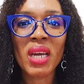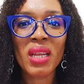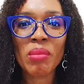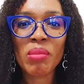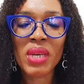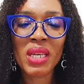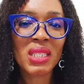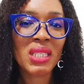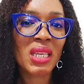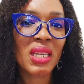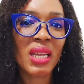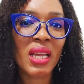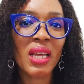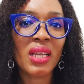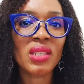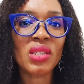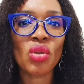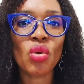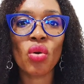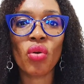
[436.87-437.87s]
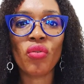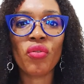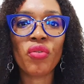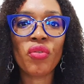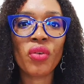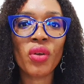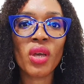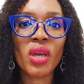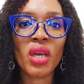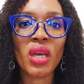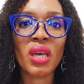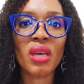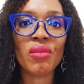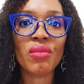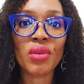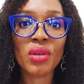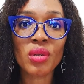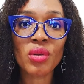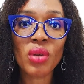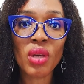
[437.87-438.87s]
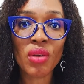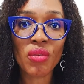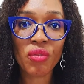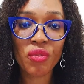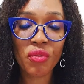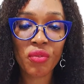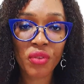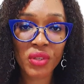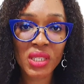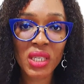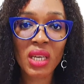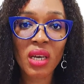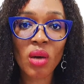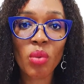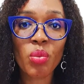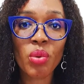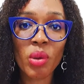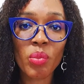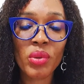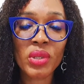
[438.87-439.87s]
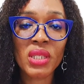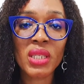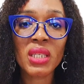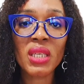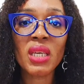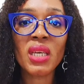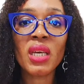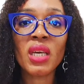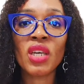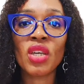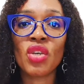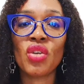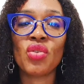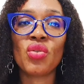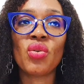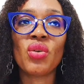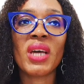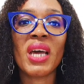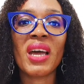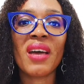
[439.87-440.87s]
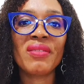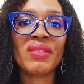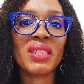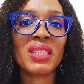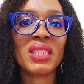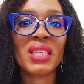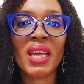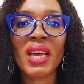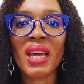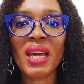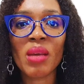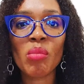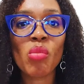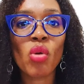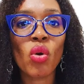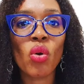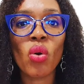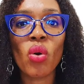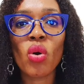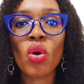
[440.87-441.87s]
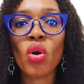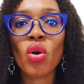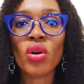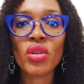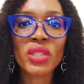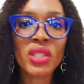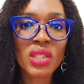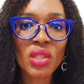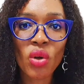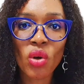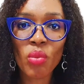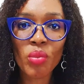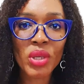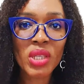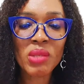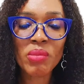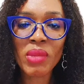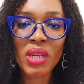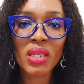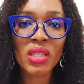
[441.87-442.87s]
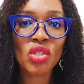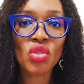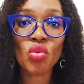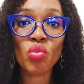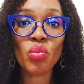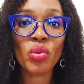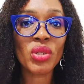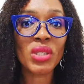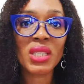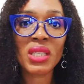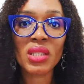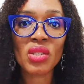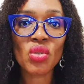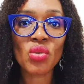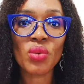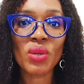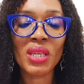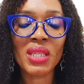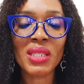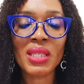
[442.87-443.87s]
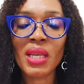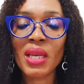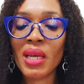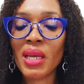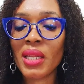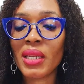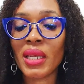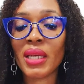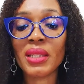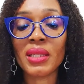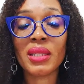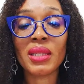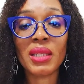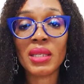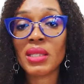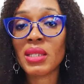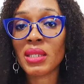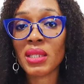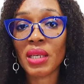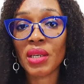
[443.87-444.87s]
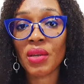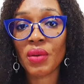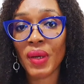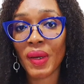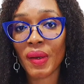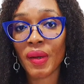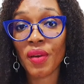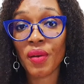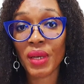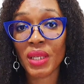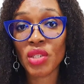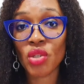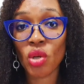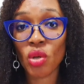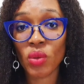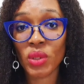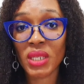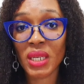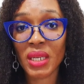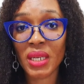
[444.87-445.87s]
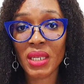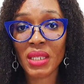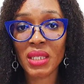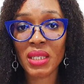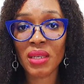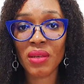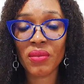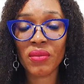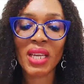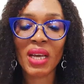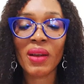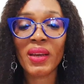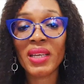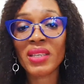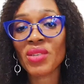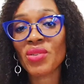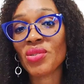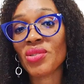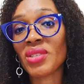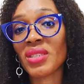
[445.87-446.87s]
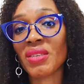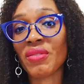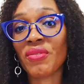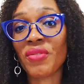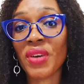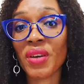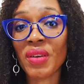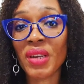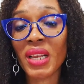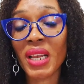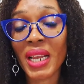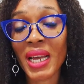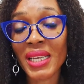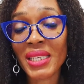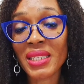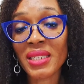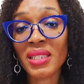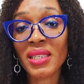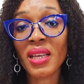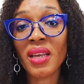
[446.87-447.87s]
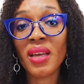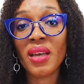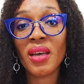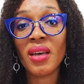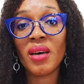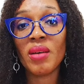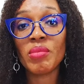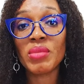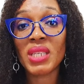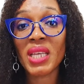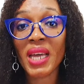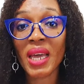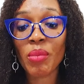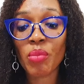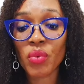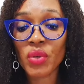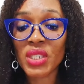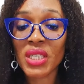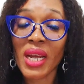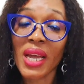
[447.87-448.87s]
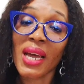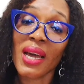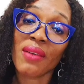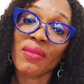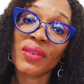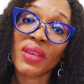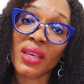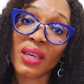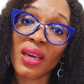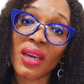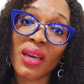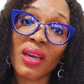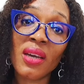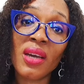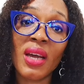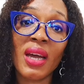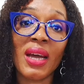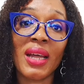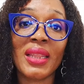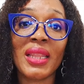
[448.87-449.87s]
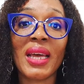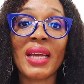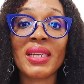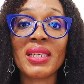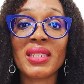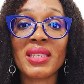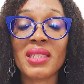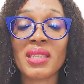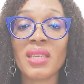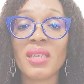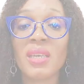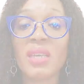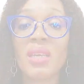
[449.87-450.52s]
maintenance of a physical property, you don't have the time or cost commitment to put into it, then this is a great alternative. Now let's go to the very last type which I have here, and that is the